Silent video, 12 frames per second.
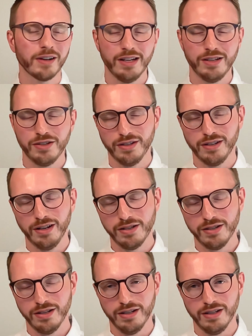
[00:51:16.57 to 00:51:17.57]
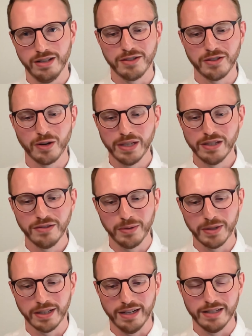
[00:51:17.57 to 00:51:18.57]
clinch a job
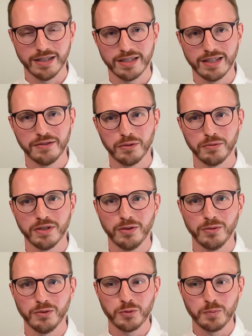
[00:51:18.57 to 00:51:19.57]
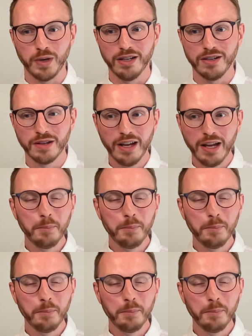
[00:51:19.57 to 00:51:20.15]
interview and get a successful result just by